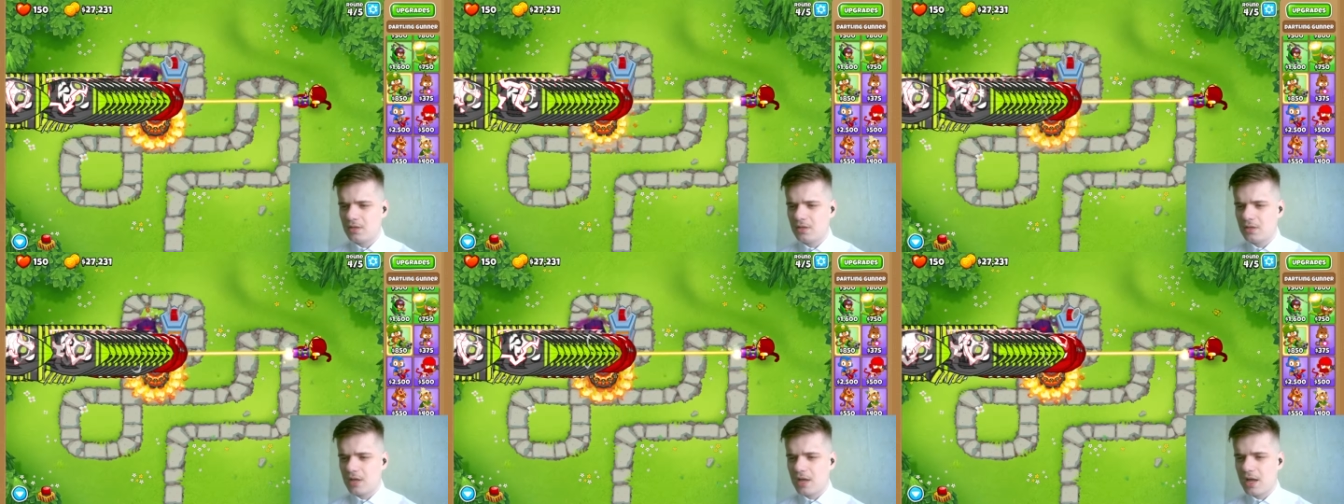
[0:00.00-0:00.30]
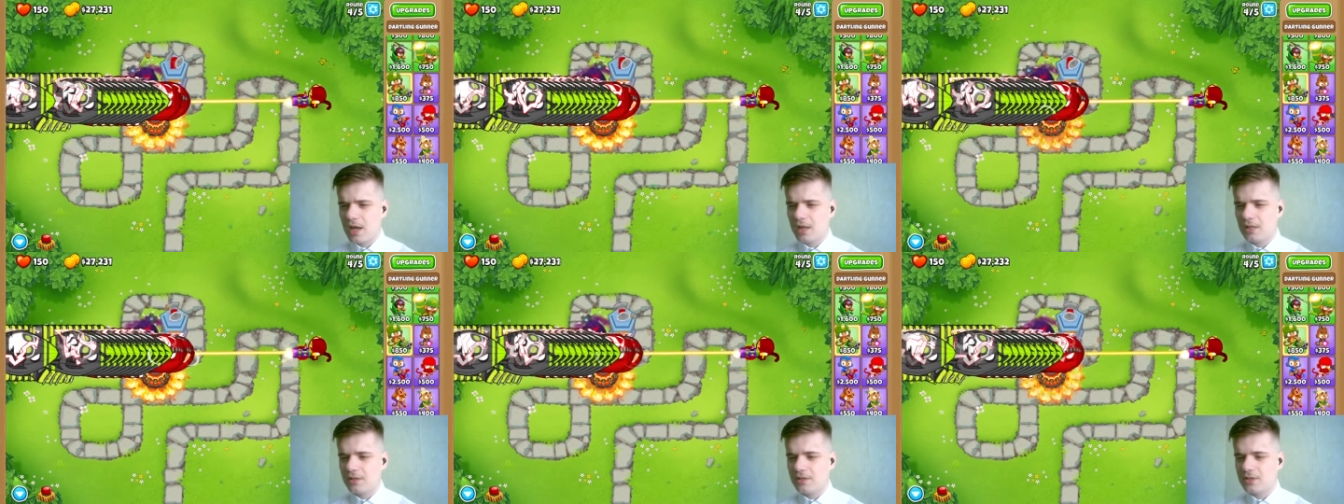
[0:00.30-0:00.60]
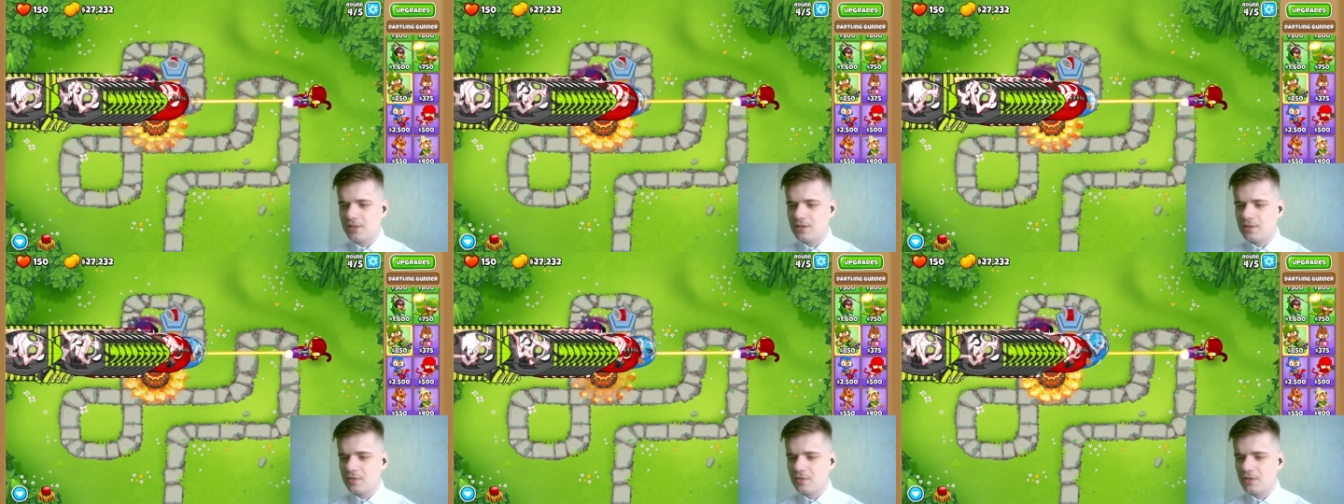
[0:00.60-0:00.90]
and
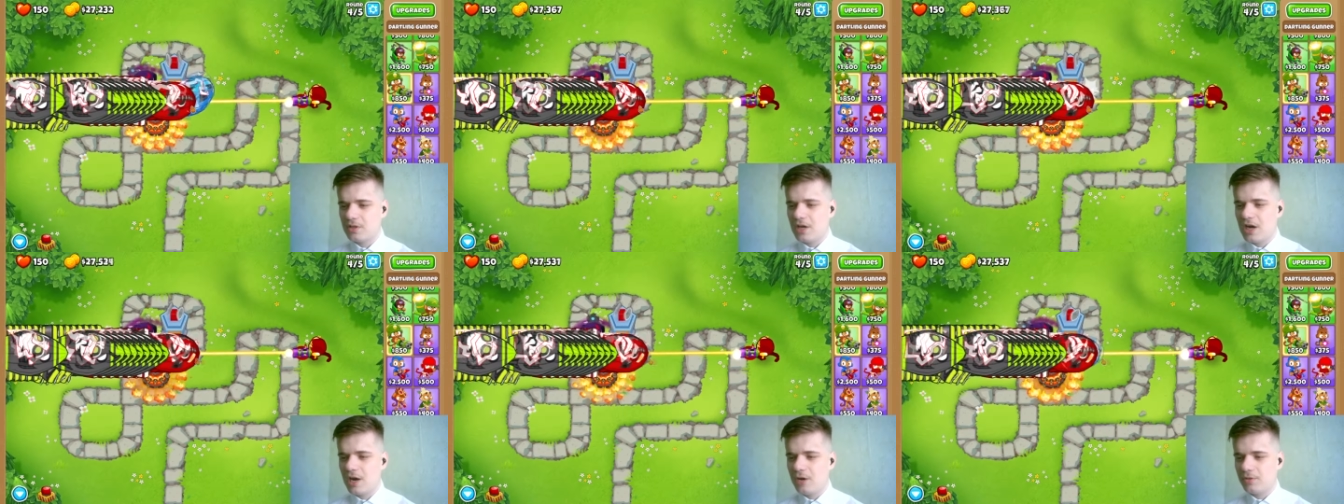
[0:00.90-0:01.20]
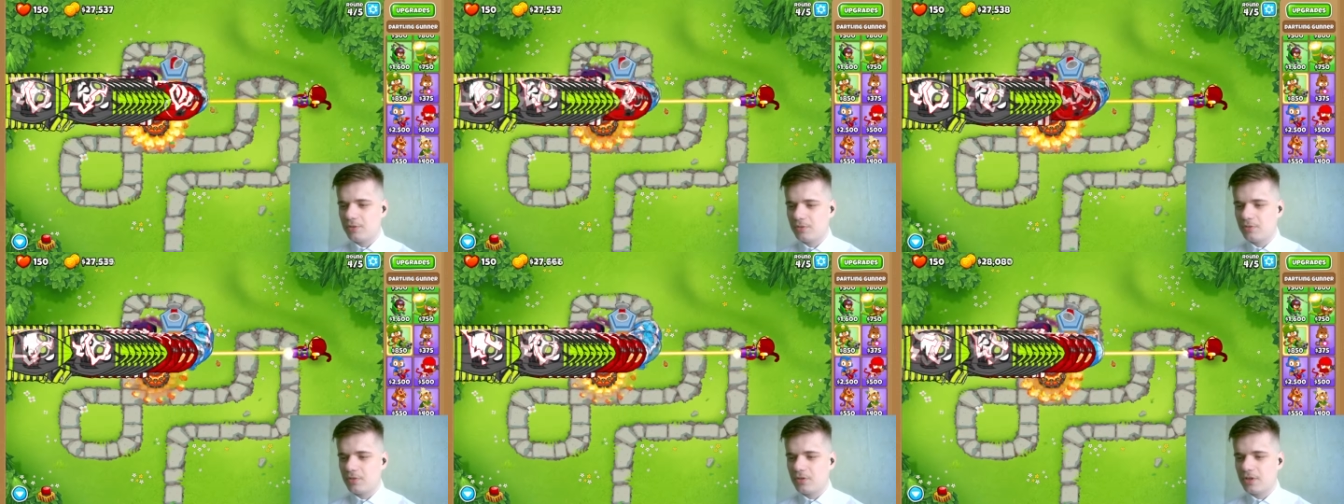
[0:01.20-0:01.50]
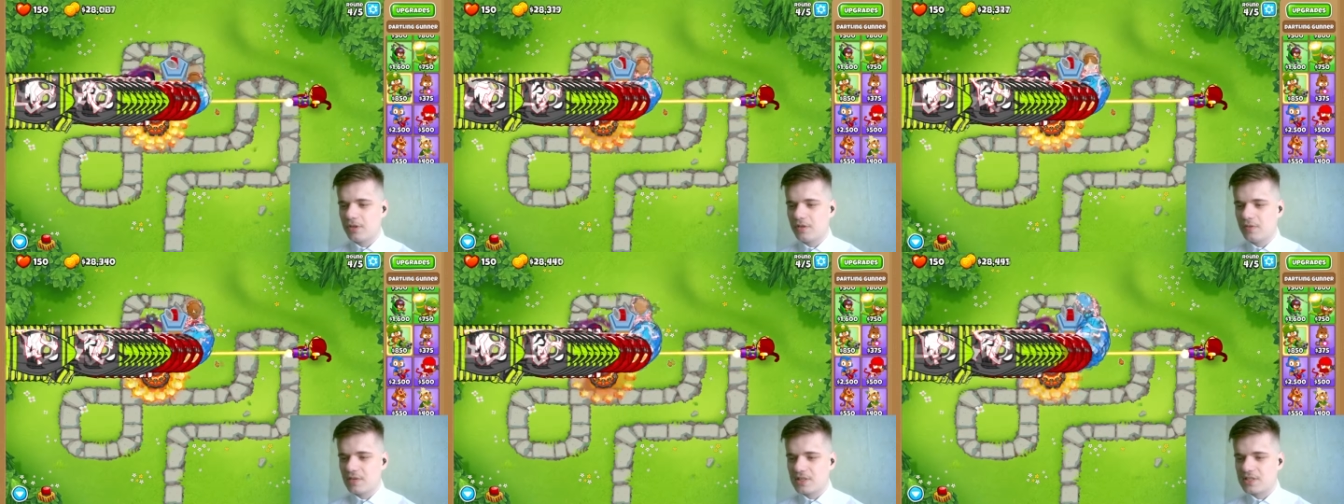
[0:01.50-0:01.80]
this round will
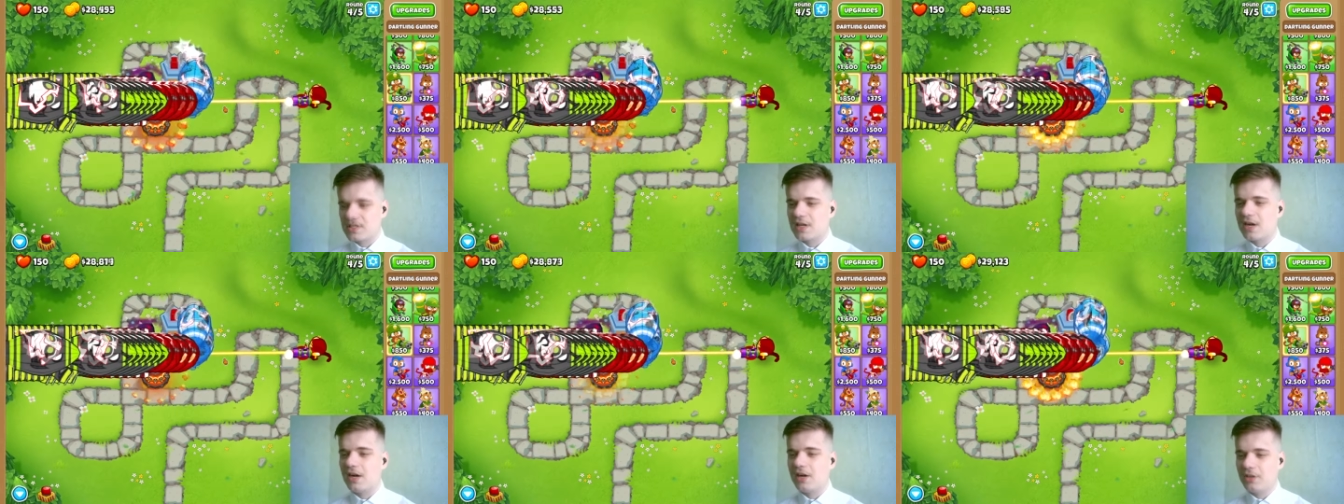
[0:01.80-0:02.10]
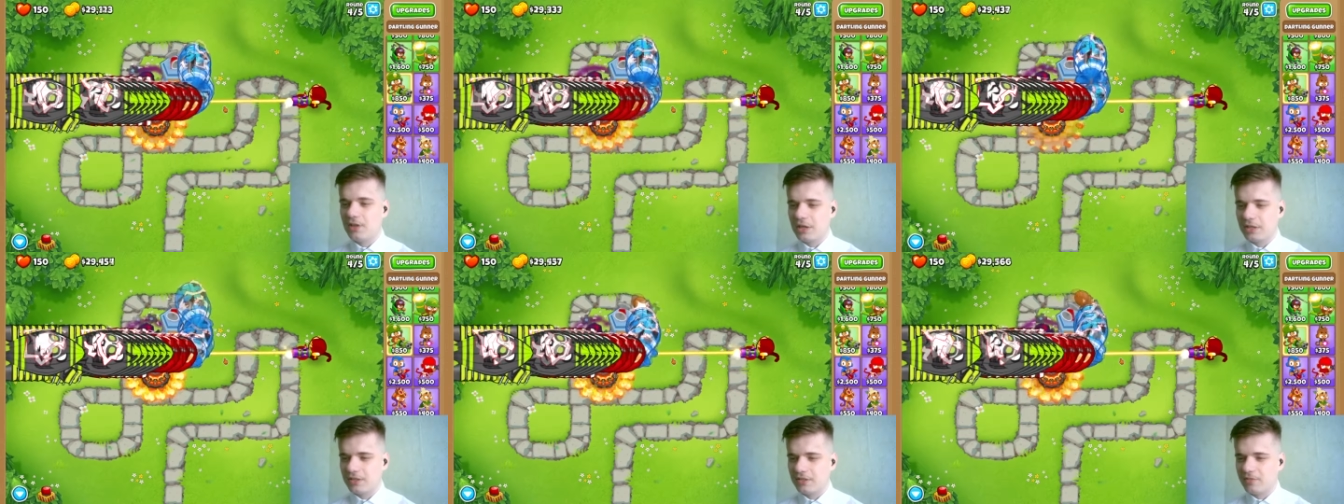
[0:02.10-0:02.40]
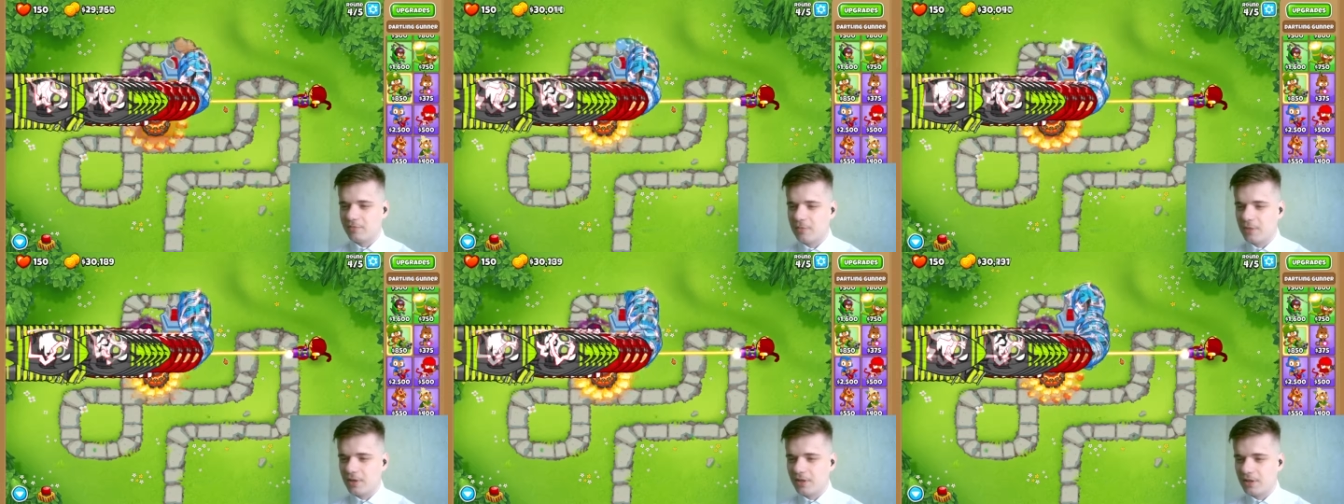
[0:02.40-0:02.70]
give us a lot
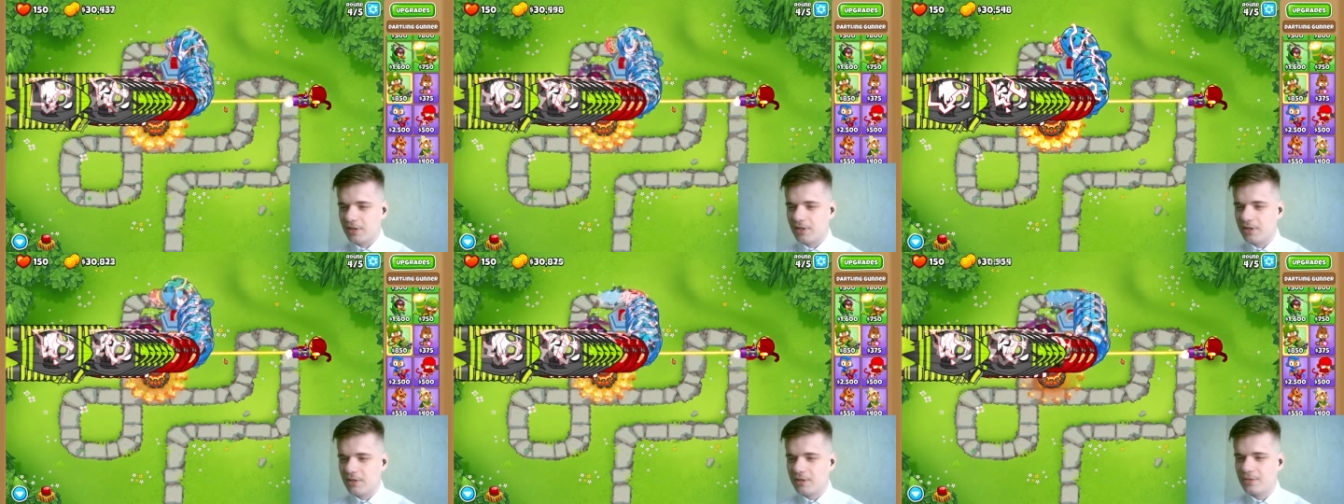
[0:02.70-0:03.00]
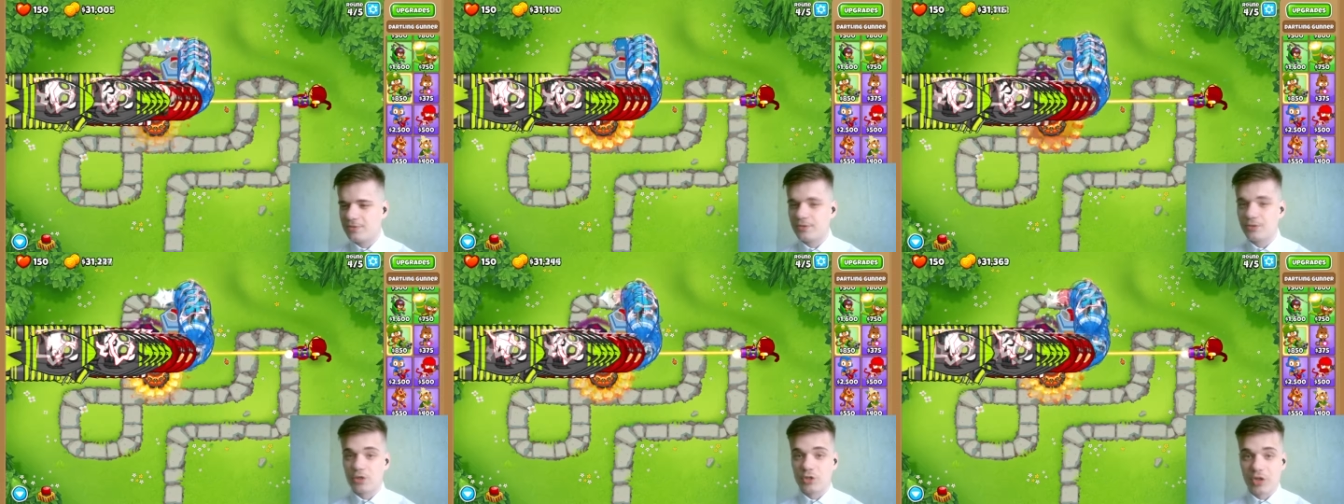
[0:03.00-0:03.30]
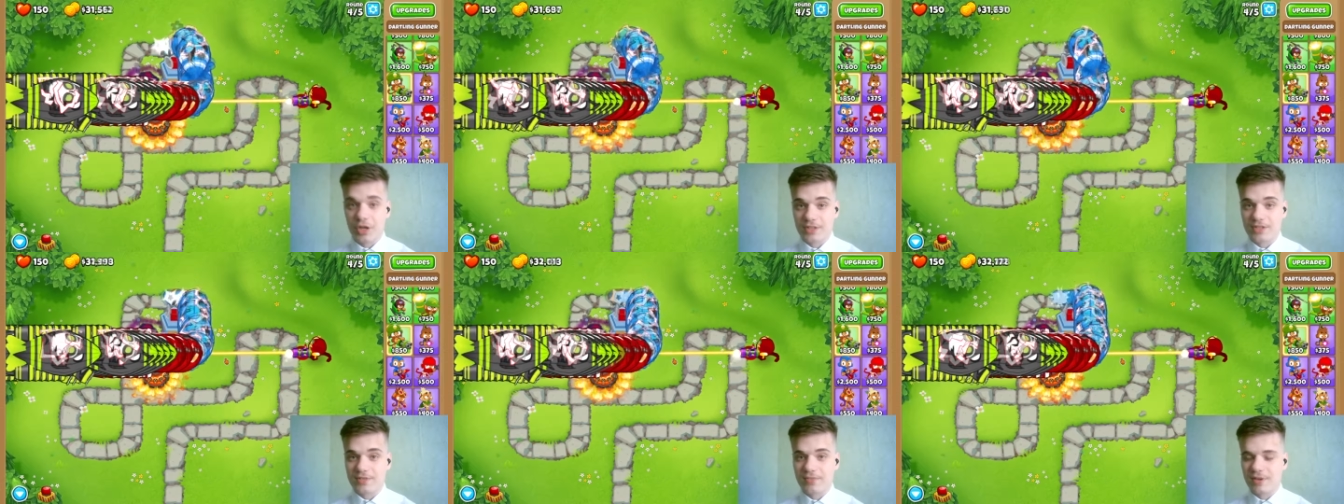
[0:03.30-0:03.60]
of money,
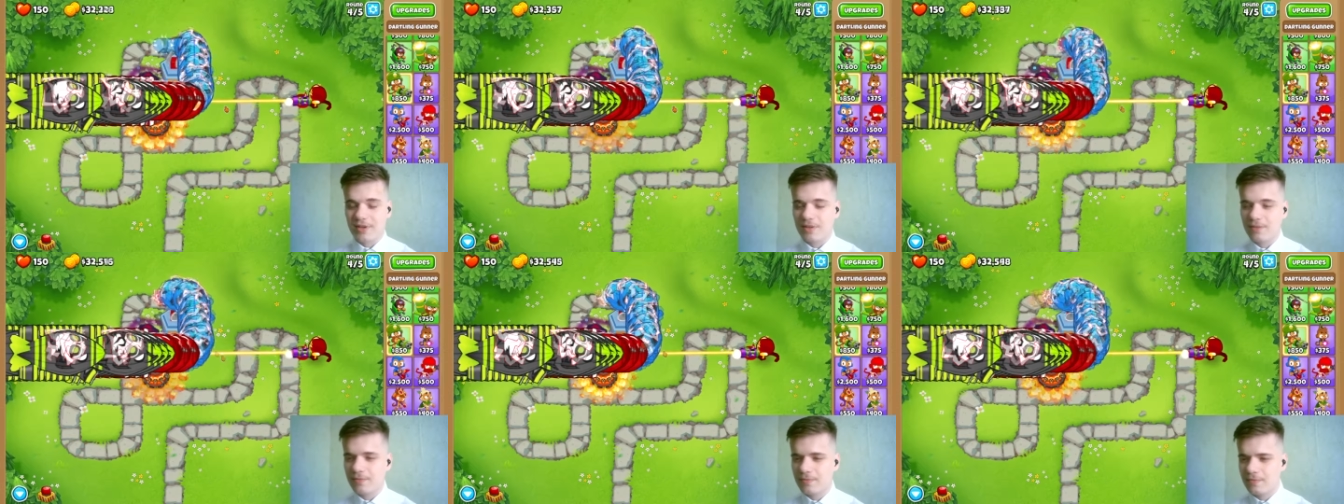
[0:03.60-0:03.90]
trust me.